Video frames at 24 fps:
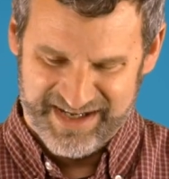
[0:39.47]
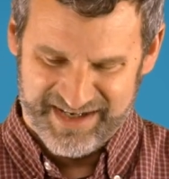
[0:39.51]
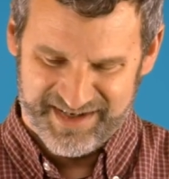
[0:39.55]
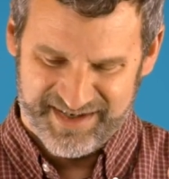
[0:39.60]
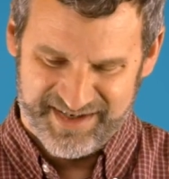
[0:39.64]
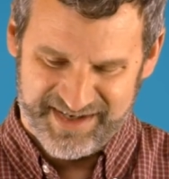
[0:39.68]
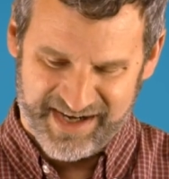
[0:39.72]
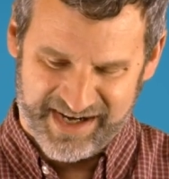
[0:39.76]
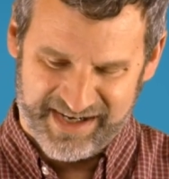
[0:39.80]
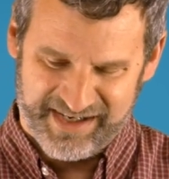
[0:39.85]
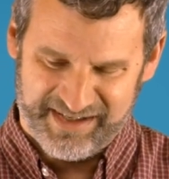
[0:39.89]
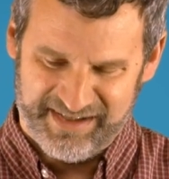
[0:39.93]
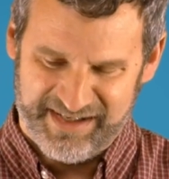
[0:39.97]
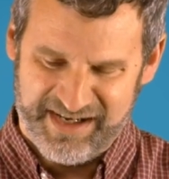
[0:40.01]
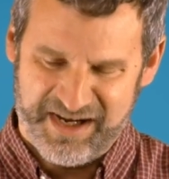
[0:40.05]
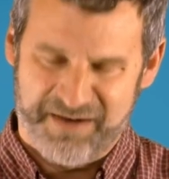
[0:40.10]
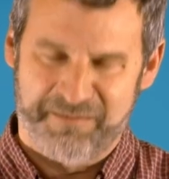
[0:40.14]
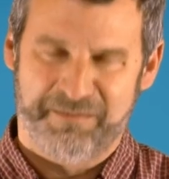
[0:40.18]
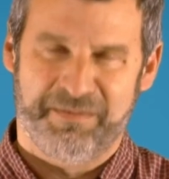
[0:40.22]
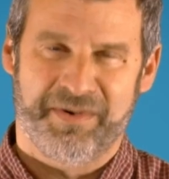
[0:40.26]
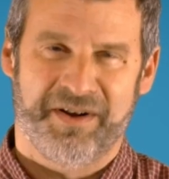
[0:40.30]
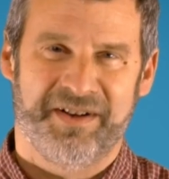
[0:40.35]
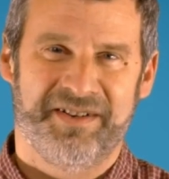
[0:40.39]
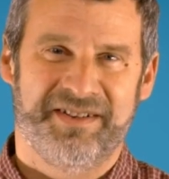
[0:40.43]
Secondly,
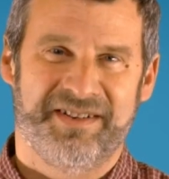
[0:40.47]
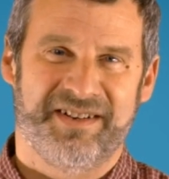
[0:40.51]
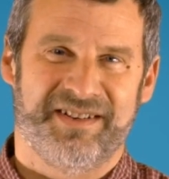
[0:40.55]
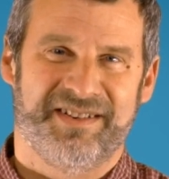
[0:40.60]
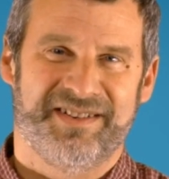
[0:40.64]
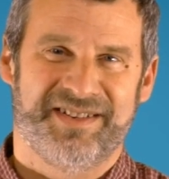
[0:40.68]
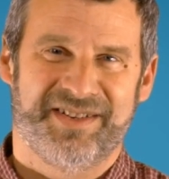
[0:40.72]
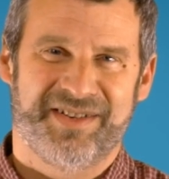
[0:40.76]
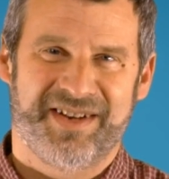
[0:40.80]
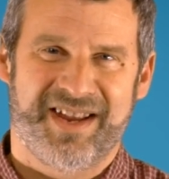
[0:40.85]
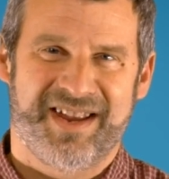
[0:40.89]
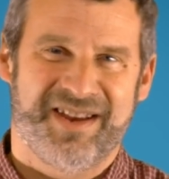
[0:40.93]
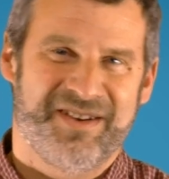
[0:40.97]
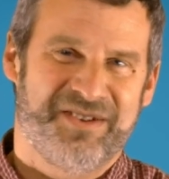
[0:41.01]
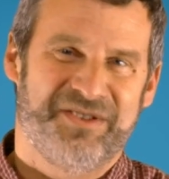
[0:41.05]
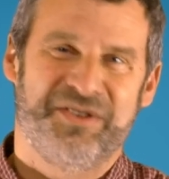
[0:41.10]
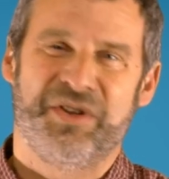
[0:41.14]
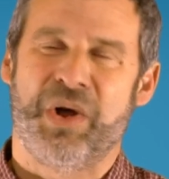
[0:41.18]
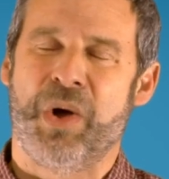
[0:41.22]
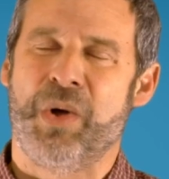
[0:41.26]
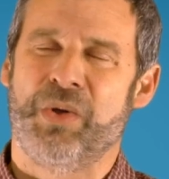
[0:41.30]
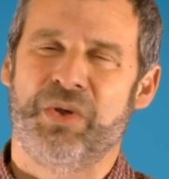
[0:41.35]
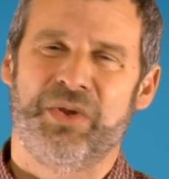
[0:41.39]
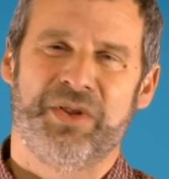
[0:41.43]
abundance, that
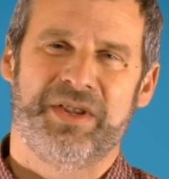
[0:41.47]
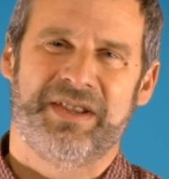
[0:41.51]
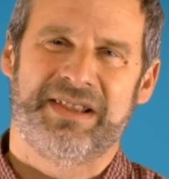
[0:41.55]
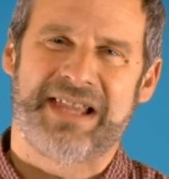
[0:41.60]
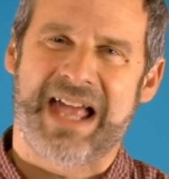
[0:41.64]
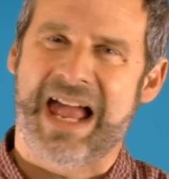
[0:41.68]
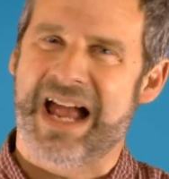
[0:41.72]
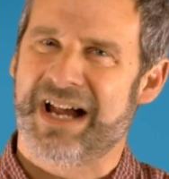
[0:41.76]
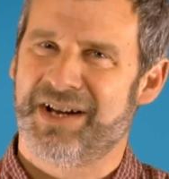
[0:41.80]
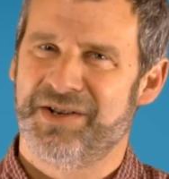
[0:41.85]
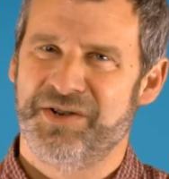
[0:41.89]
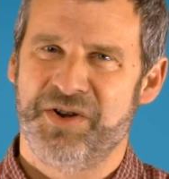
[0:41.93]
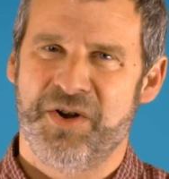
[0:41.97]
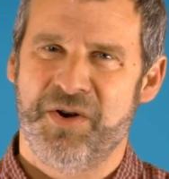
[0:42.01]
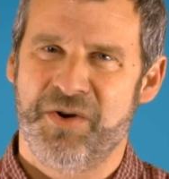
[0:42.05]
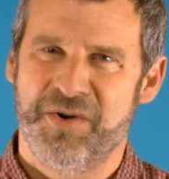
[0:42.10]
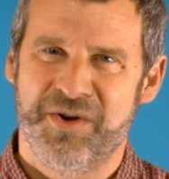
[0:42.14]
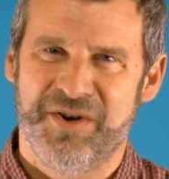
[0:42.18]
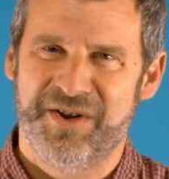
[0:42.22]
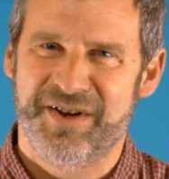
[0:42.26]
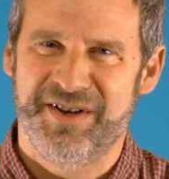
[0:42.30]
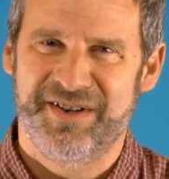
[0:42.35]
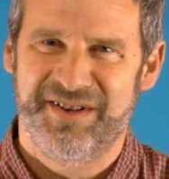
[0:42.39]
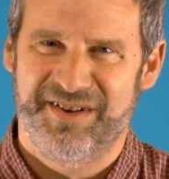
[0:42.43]
no, lack no
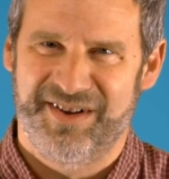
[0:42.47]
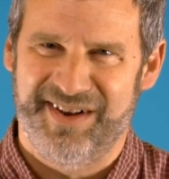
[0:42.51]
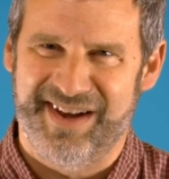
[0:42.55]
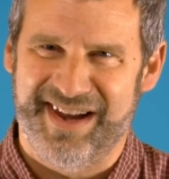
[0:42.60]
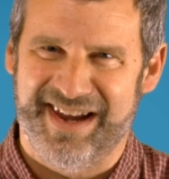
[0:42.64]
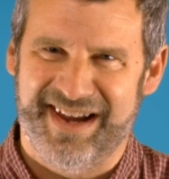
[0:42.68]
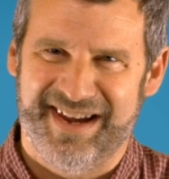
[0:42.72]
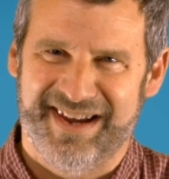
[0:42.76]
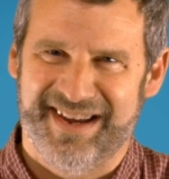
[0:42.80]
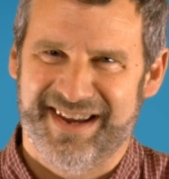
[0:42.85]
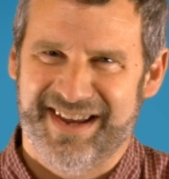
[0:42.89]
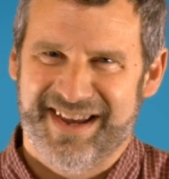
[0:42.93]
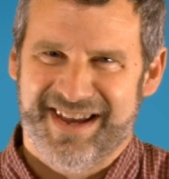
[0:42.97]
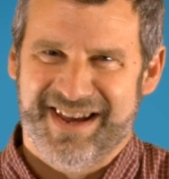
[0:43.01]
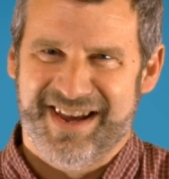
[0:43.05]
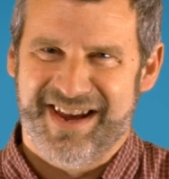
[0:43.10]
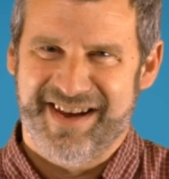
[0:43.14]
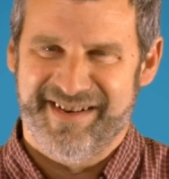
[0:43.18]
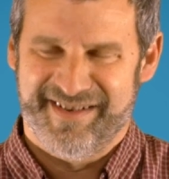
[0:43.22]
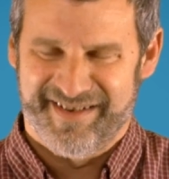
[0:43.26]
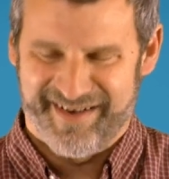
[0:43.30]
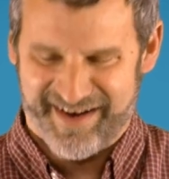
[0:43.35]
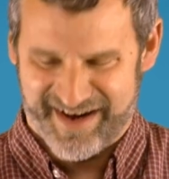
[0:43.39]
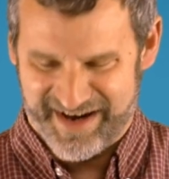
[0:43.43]
good thing
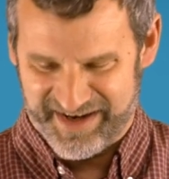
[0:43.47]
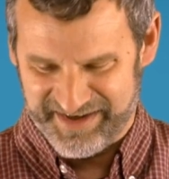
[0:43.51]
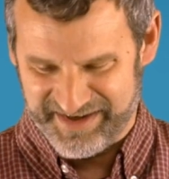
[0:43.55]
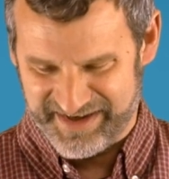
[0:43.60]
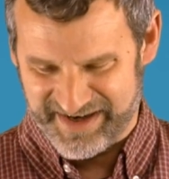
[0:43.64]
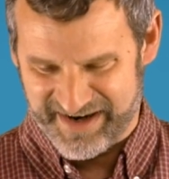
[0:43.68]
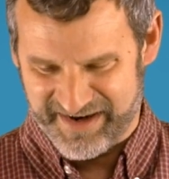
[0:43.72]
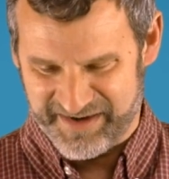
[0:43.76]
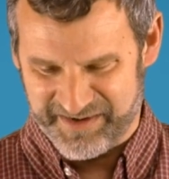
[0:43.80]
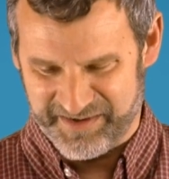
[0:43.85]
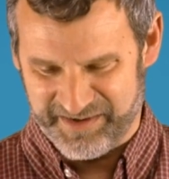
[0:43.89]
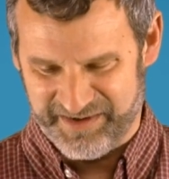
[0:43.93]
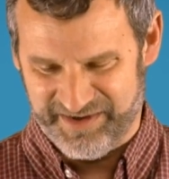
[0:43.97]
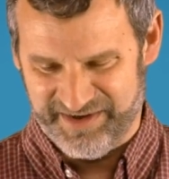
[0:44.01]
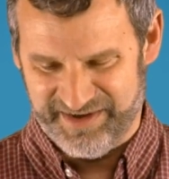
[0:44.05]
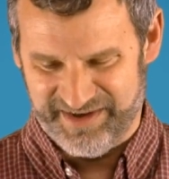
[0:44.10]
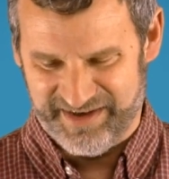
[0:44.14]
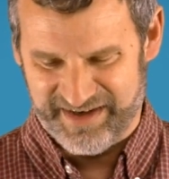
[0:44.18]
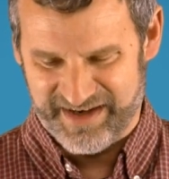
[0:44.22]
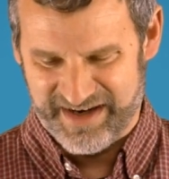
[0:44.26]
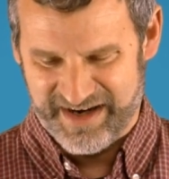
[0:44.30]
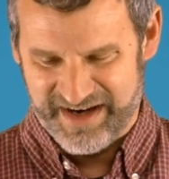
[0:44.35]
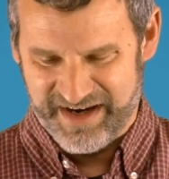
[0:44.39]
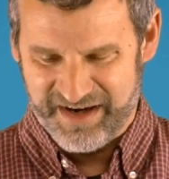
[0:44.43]
in God's
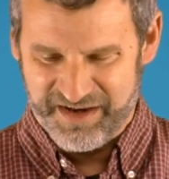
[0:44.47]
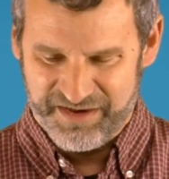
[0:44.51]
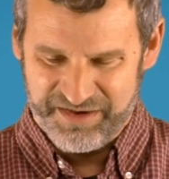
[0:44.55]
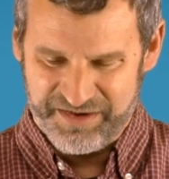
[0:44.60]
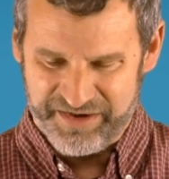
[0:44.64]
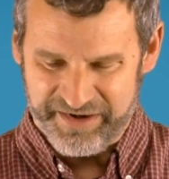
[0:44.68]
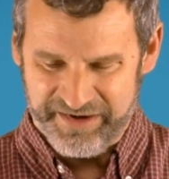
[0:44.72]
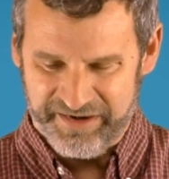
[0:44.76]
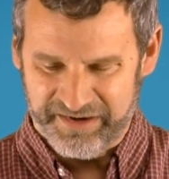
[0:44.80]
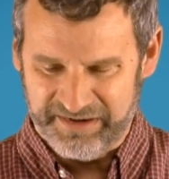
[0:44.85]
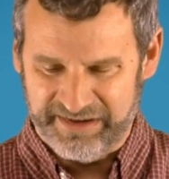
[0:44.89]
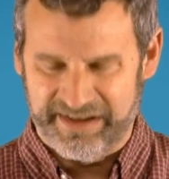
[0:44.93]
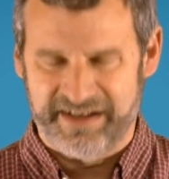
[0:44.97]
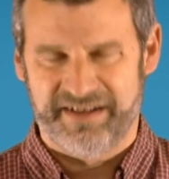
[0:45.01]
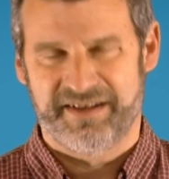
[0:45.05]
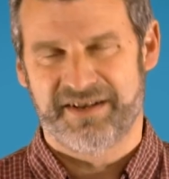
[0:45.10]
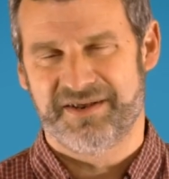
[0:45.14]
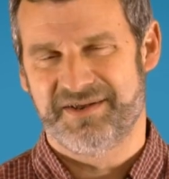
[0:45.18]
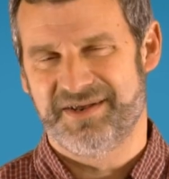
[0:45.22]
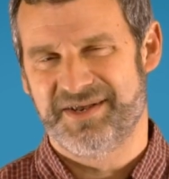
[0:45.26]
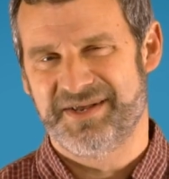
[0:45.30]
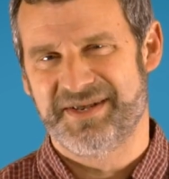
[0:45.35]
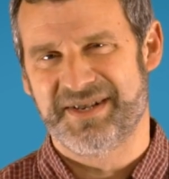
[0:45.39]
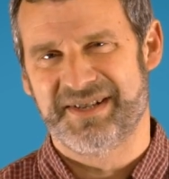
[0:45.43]
house. Thirdly,
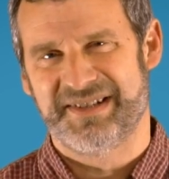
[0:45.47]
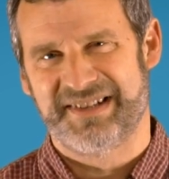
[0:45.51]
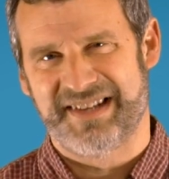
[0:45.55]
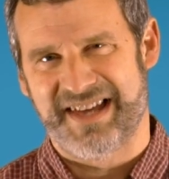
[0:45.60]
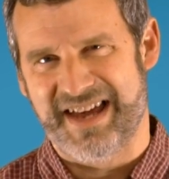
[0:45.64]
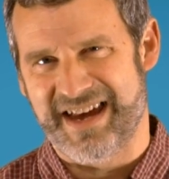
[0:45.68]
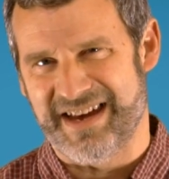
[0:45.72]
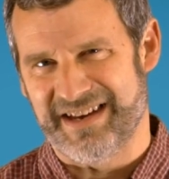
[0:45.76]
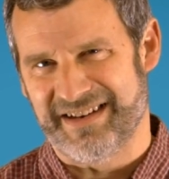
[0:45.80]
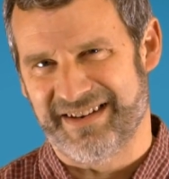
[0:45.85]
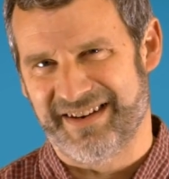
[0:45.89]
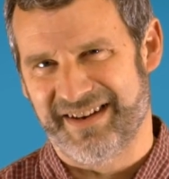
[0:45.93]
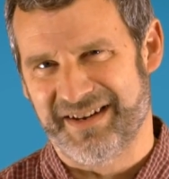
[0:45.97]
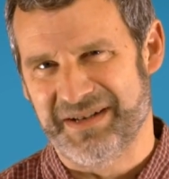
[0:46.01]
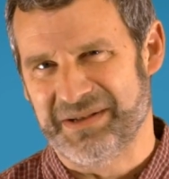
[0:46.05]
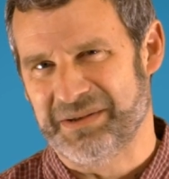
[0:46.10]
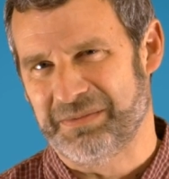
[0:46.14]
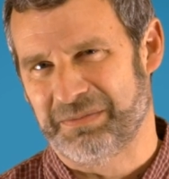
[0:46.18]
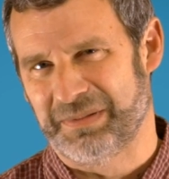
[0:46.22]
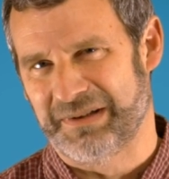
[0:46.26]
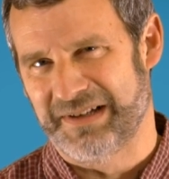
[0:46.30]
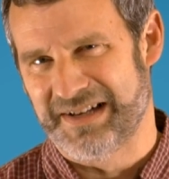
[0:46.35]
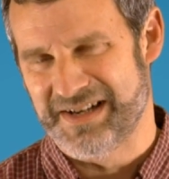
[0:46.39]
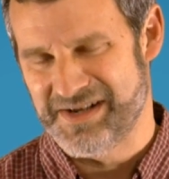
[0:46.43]
there's delight, his
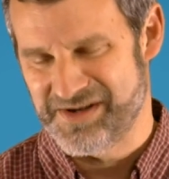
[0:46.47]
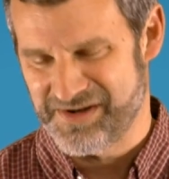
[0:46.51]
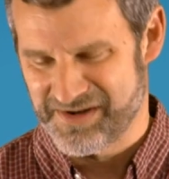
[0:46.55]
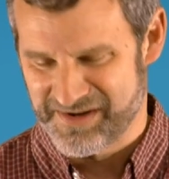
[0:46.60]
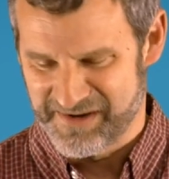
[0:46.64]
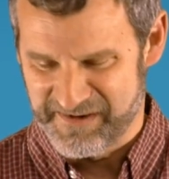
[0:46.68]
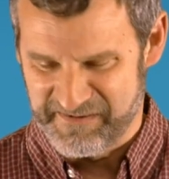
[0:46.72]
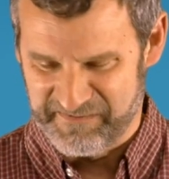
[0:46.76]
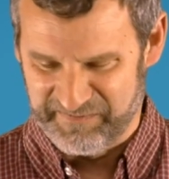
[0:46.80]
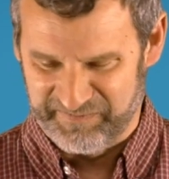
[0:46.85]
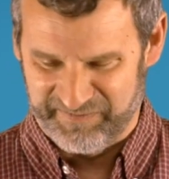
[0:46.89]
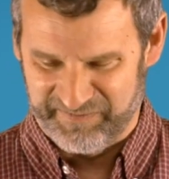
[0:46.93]
pleasure.